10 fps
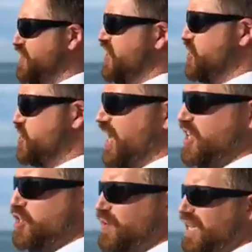that
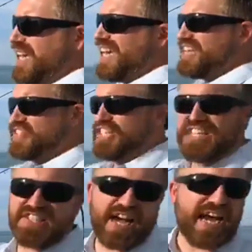strikes you is the
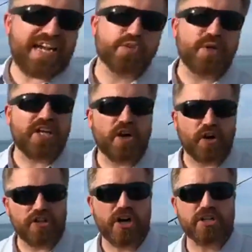design, as Wendy
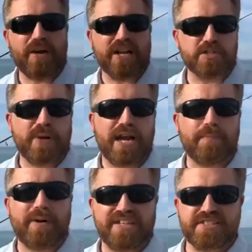already talked about, inspired
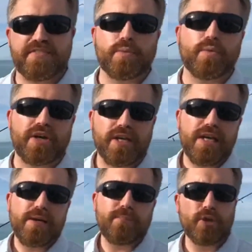by 71
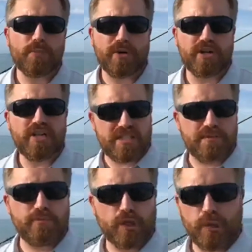Bluebird,
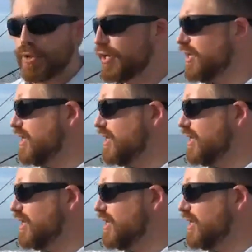Datsun Bluebird.